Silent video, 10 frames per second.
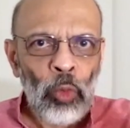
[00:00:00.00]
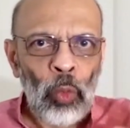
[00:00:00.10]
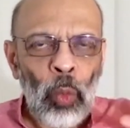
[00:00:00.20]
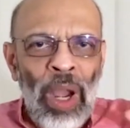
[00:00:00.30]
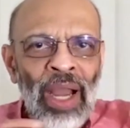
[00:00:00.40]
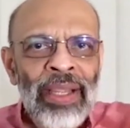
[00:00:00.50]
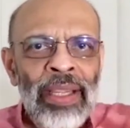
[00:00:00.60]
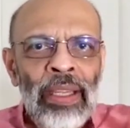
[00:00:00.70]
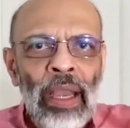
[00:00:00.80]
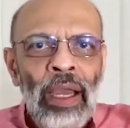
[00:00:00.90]

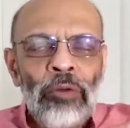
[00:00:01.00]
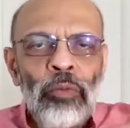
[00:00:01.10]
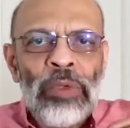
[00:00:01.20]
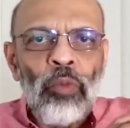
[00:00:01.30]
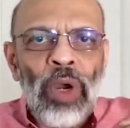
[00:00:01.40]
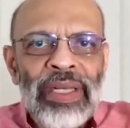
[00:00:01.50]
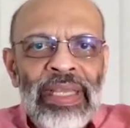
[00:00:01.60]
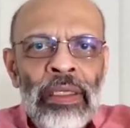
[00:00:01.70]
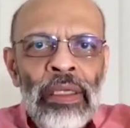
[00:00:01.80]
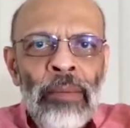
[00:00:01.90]
Why are we
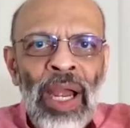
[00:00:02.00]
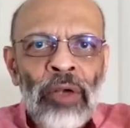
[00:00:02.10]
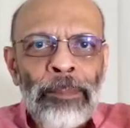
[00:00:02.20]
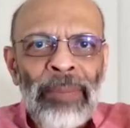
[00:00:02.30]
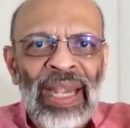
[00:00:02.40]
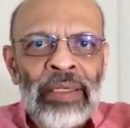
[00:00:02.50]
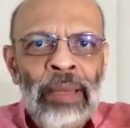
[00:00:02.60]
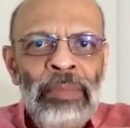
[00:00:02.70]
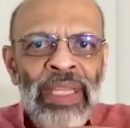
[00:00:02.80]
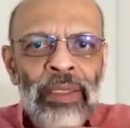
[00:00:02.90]
worrying about a
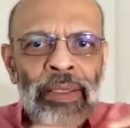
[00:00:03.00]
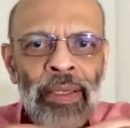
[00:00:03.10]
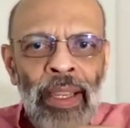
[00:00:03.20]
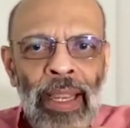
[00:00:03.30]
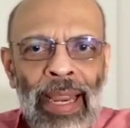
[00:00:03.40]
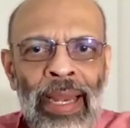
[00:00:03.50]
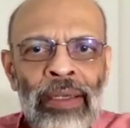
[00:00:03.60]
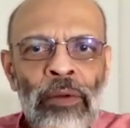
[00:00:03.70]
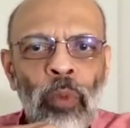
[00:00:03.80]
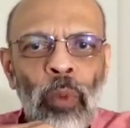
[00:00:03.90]
pandemic, and